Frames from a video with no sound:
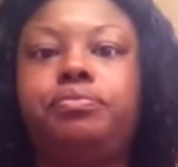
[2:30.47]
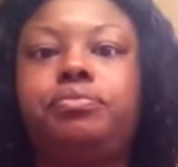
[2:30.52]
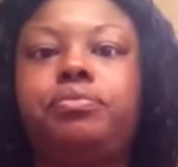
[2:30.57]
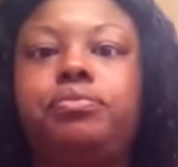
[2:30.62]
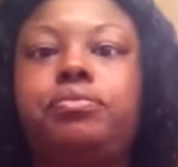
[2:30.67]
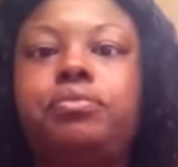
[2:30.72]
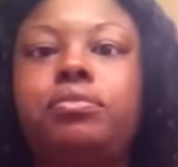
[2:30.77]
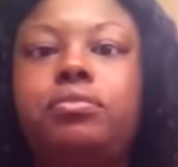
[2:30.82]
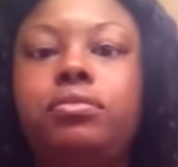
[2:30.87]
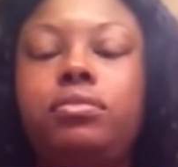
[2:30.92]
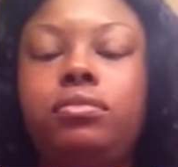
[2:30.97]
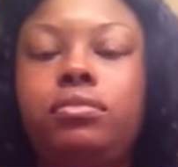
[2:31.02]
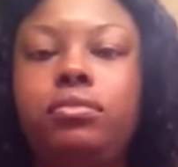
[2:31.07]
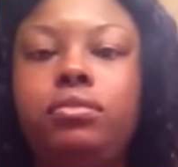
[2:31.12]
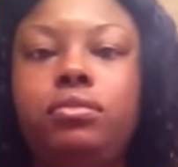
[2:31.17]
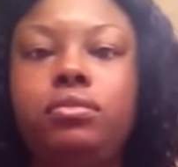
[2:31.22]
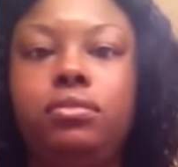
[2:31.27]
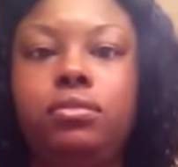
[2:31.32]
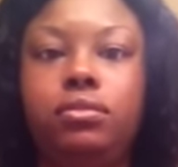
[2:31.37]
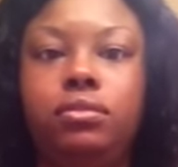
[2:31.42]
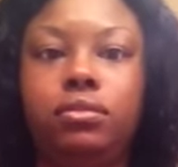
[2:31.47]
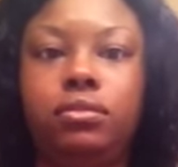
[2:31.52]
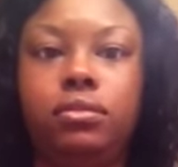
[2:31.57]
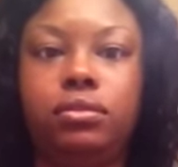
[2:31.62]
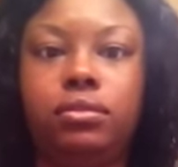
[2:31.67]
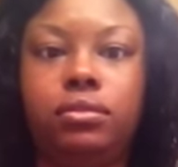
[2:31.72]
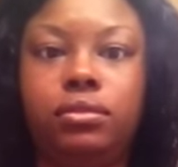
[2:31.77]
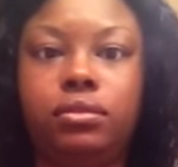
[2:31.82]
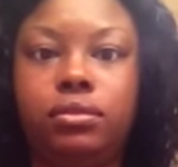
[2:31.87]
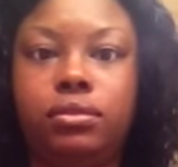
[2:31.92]

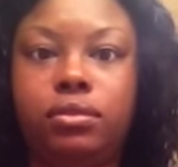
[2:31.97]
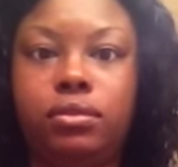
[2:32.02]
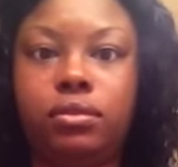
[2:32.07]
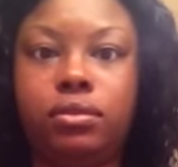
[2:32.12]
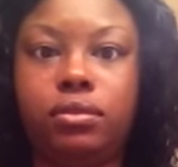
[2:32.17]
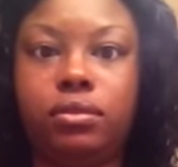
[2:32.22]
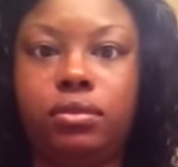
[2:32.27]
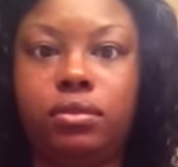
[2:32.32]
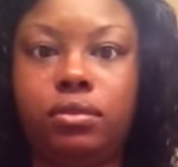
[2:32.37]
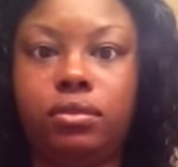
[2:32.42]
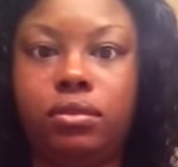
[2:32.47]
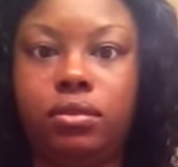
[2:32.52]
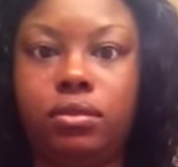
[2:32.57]
(silence)